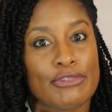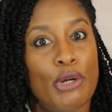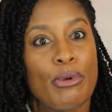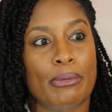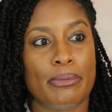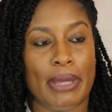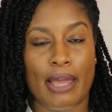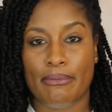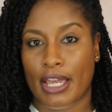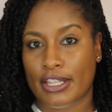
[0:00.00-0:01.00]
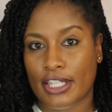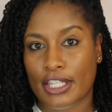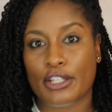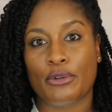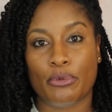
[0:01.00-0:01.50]
the rubber band
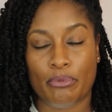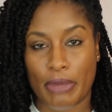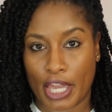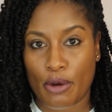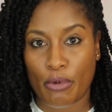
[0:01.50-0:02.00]
method may